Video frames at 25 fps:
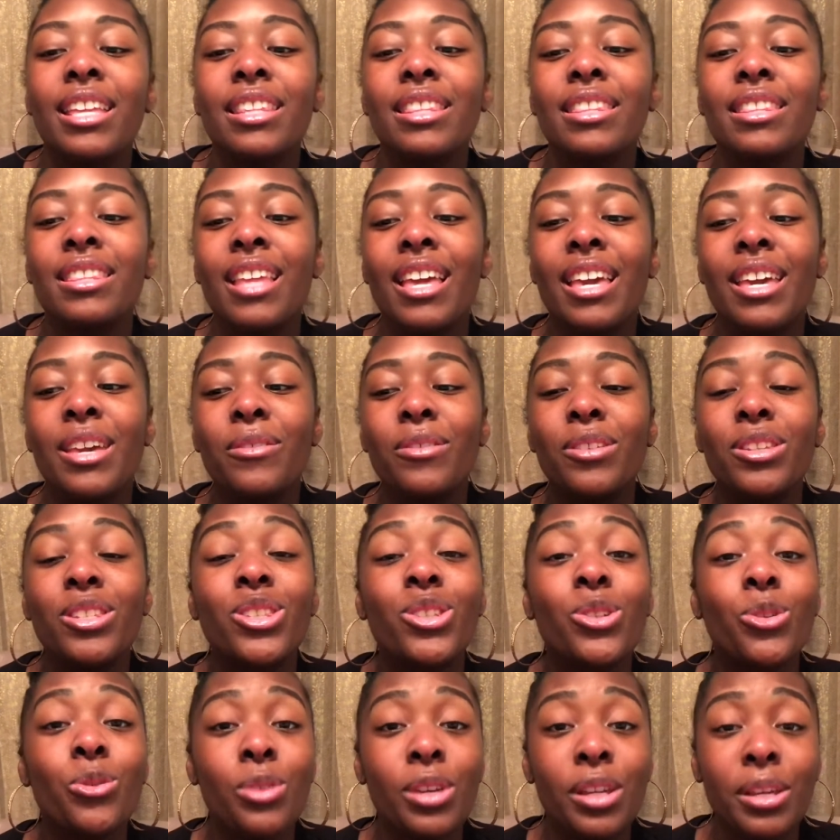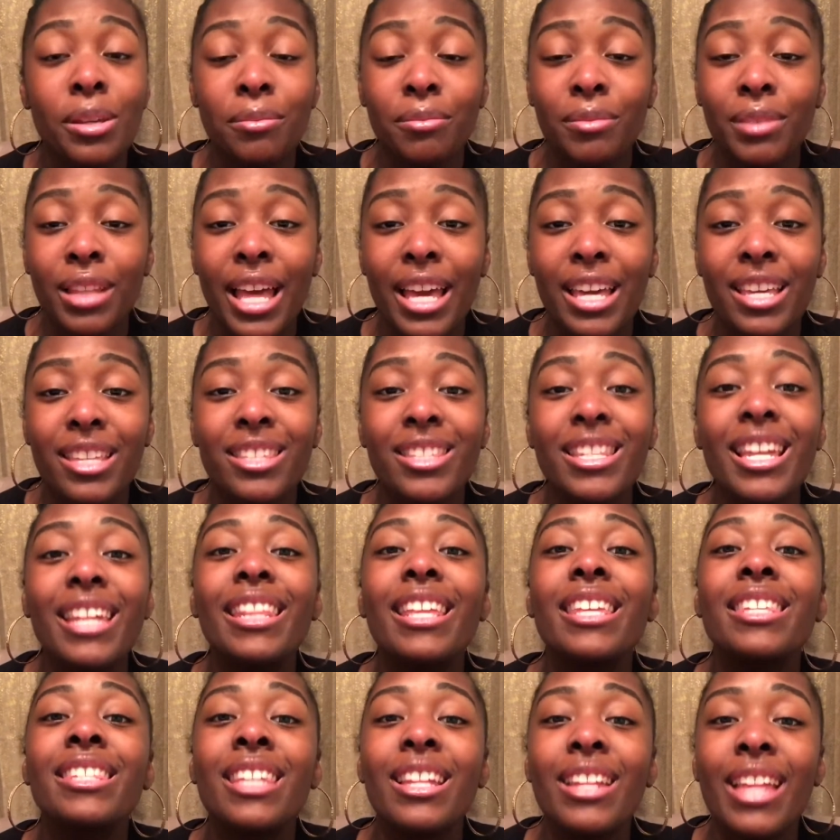They even scream like, and they
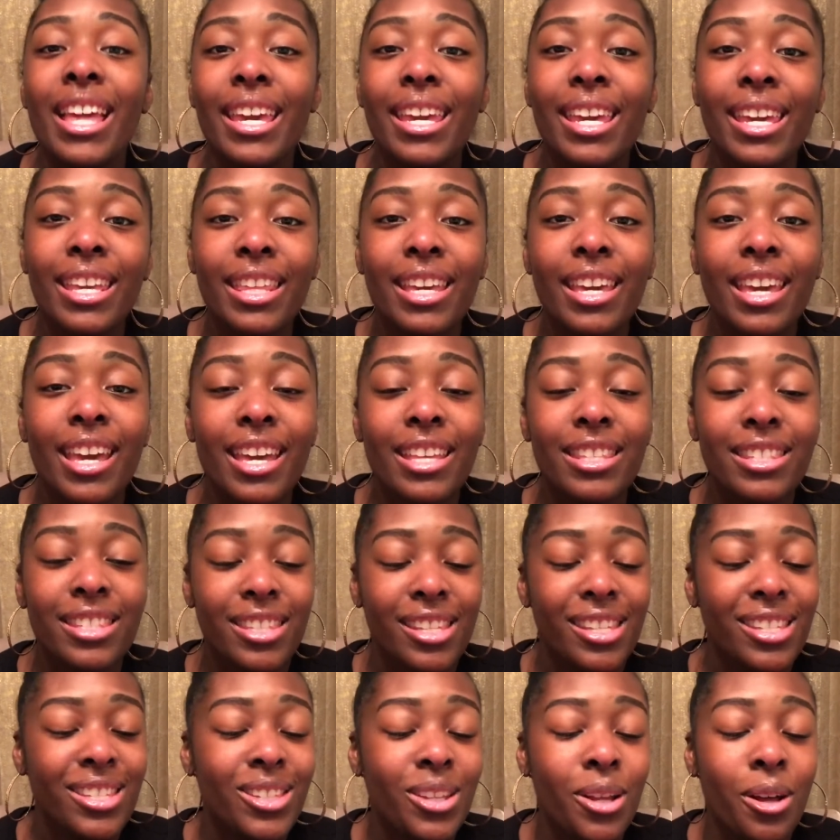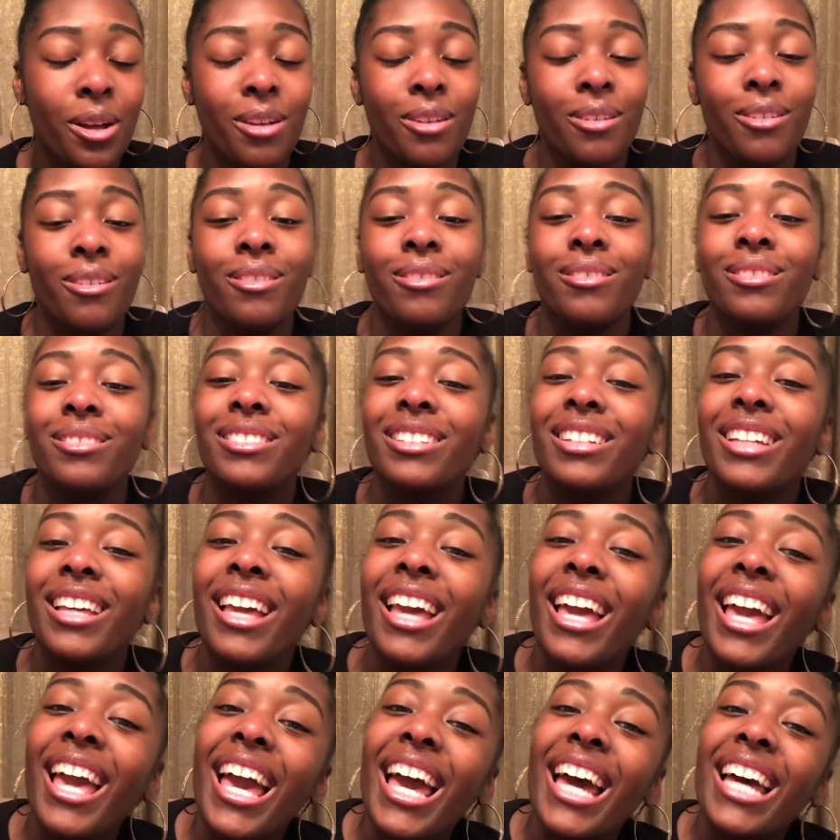sound like kitty cats. So
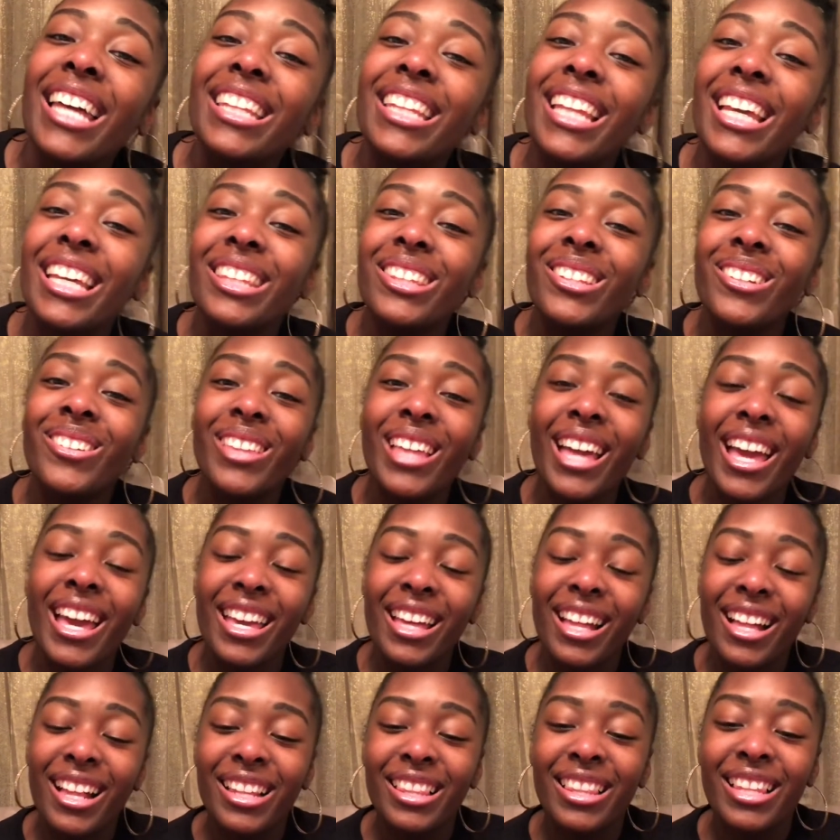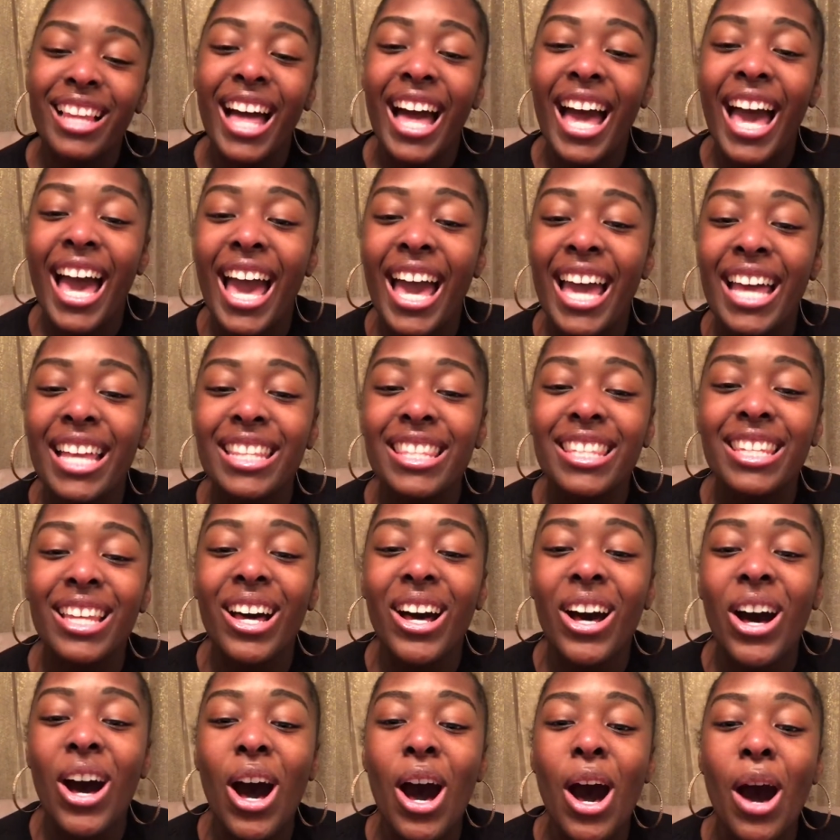they do that a lot.
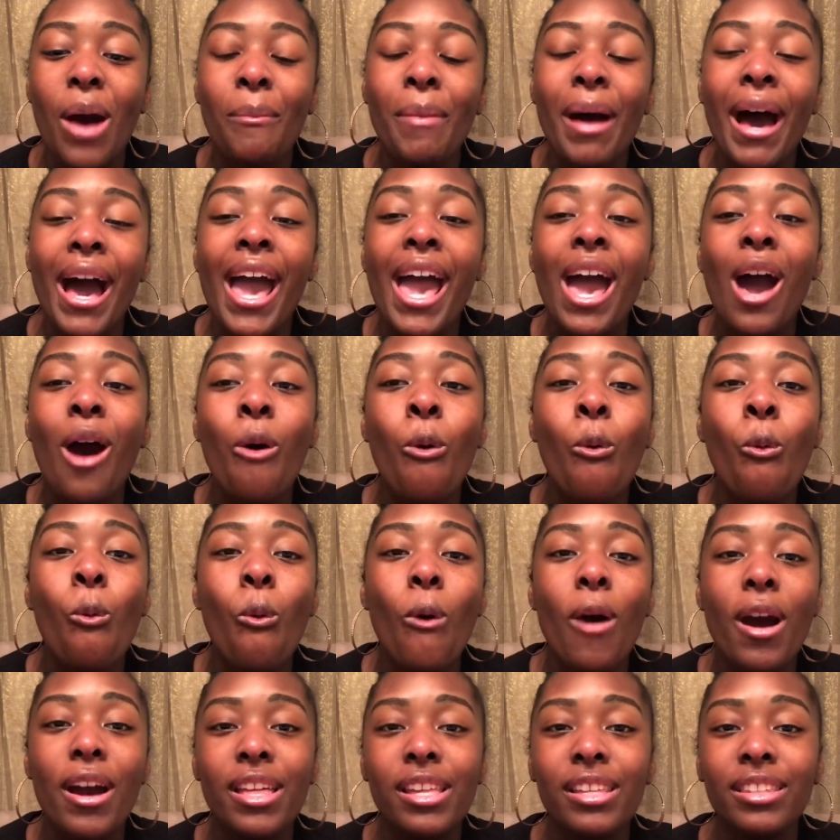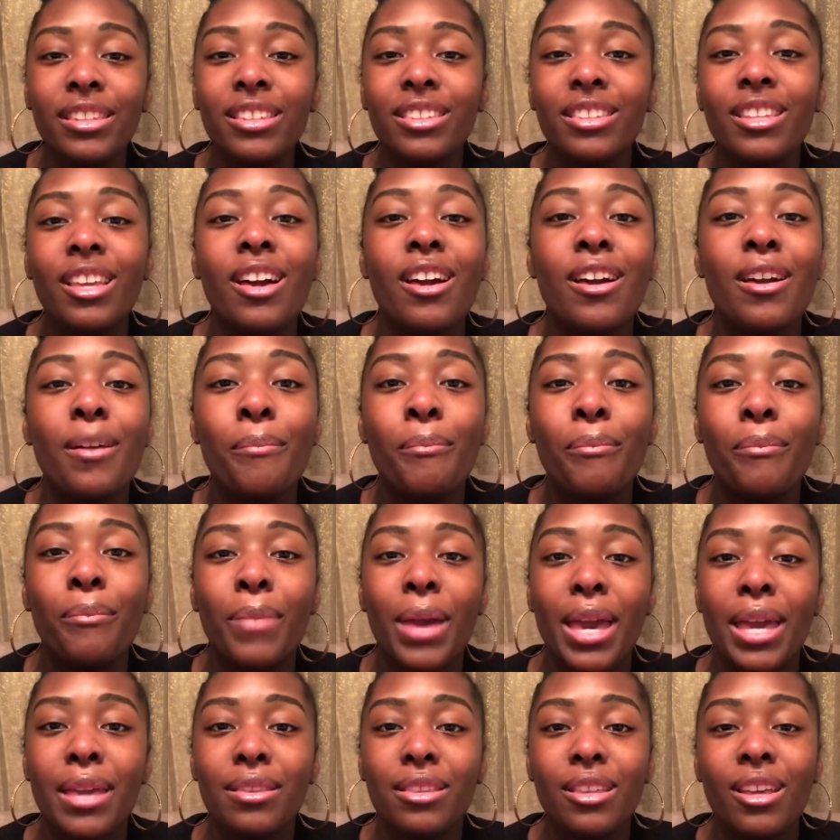I have one,
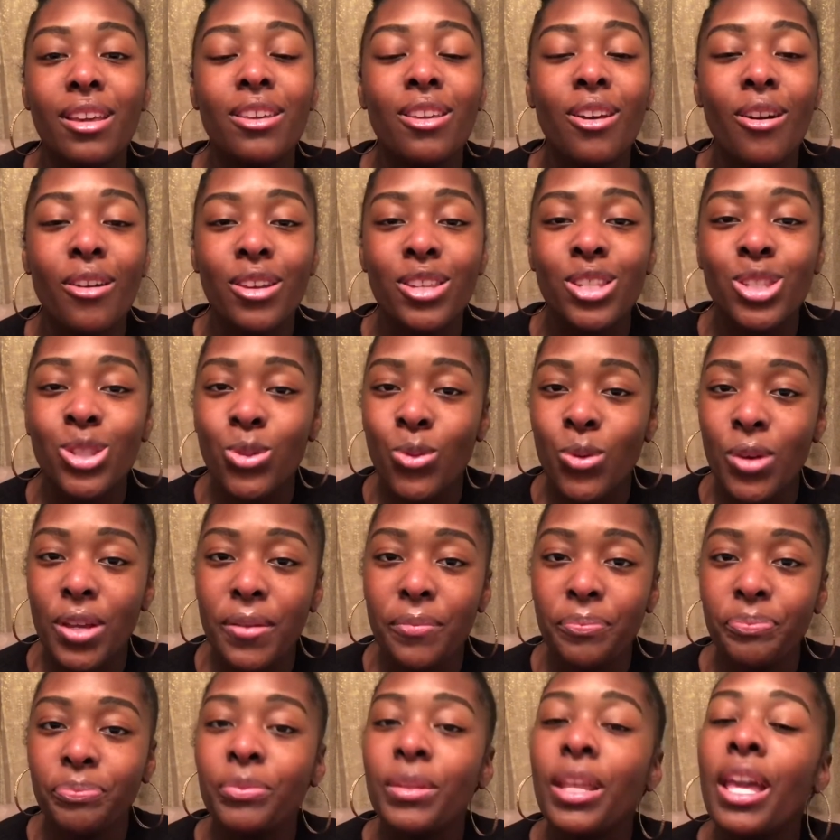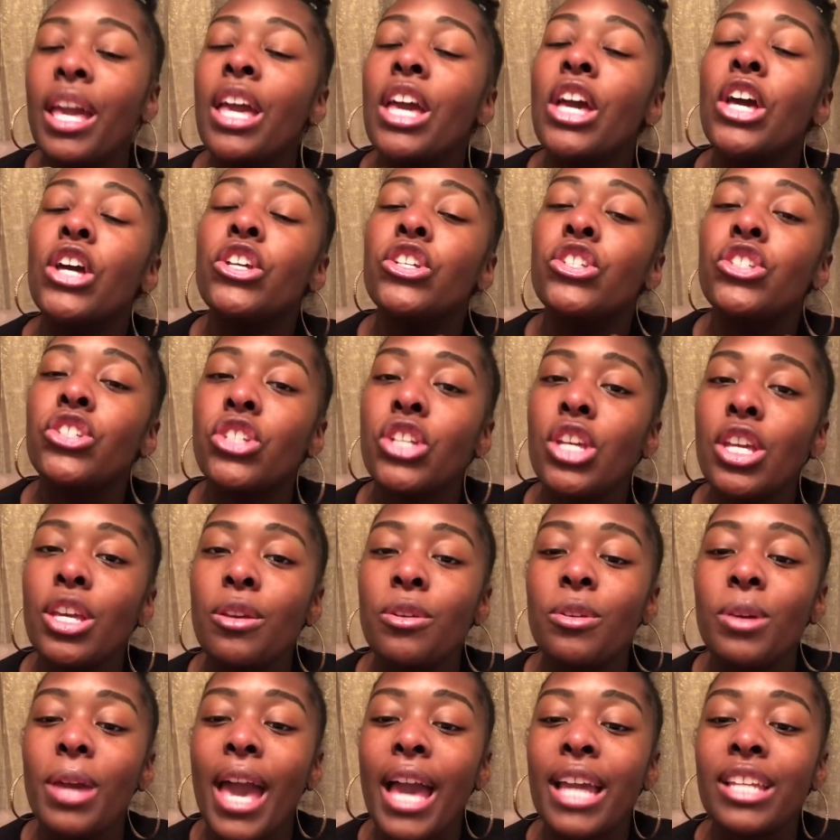the youngest twin.
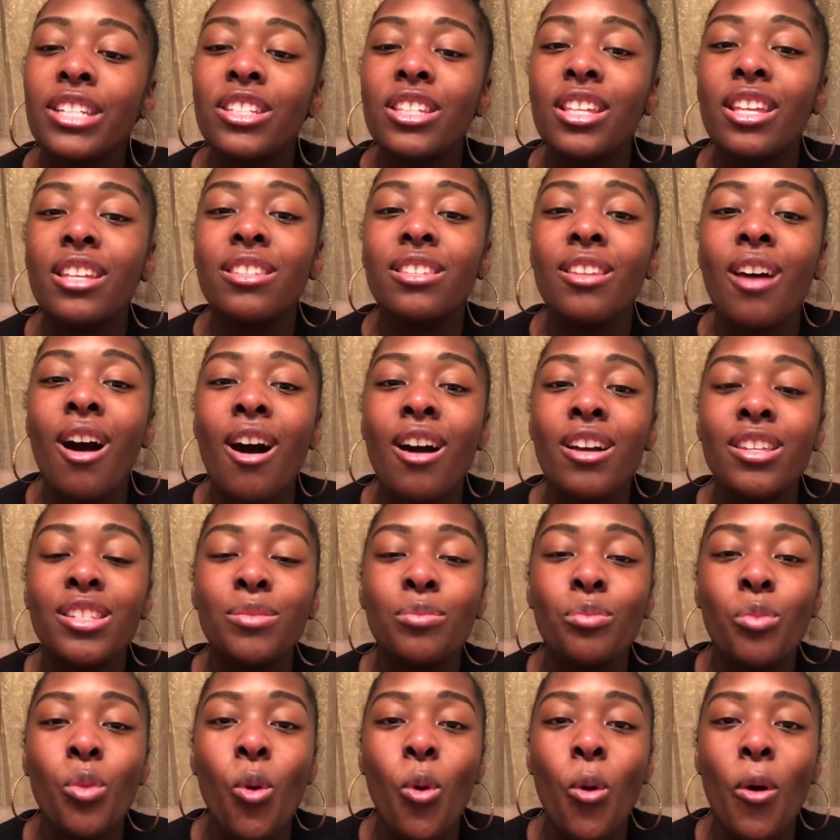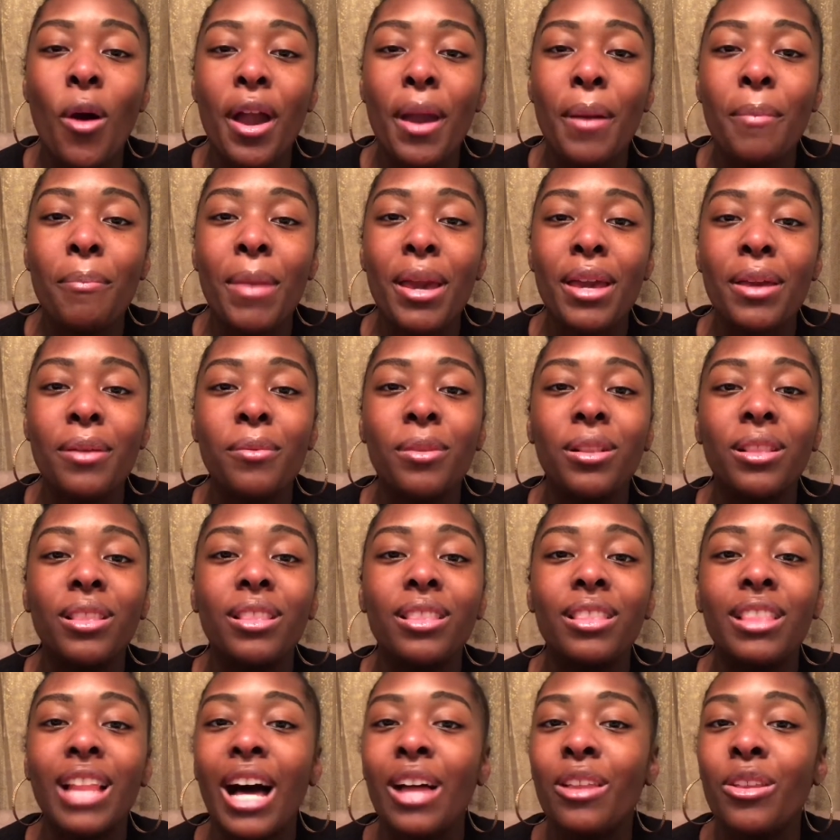She actually talks more and make
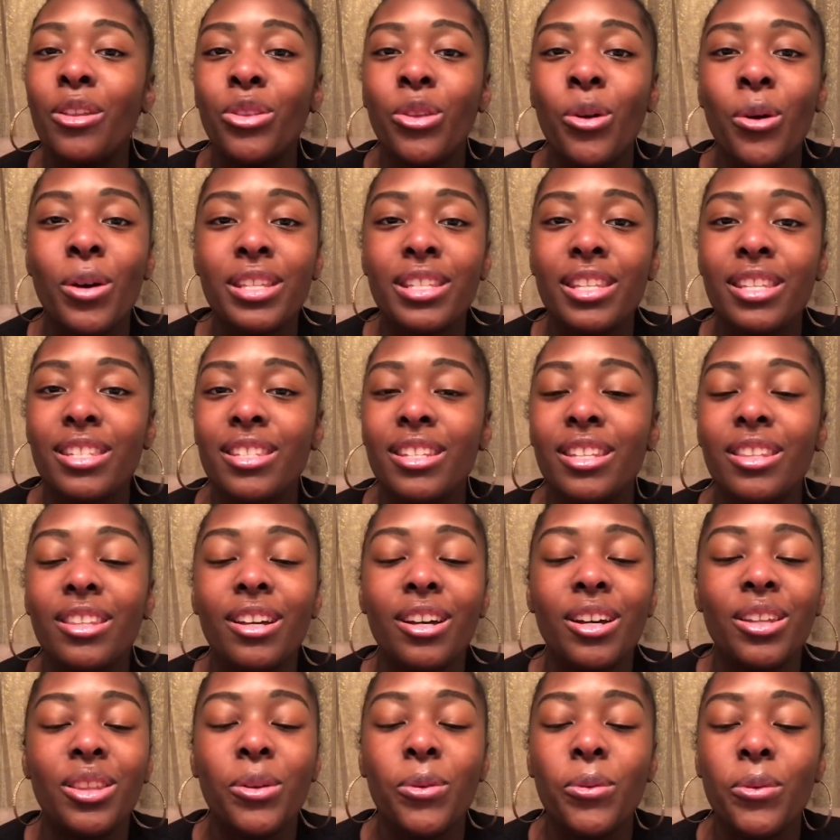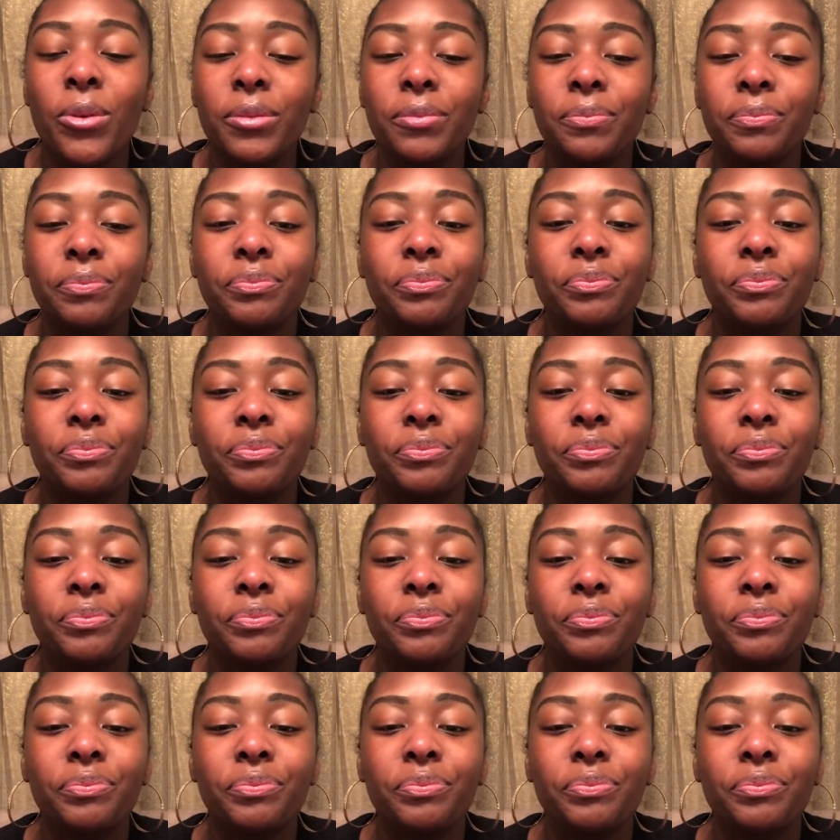louder noises than the other one.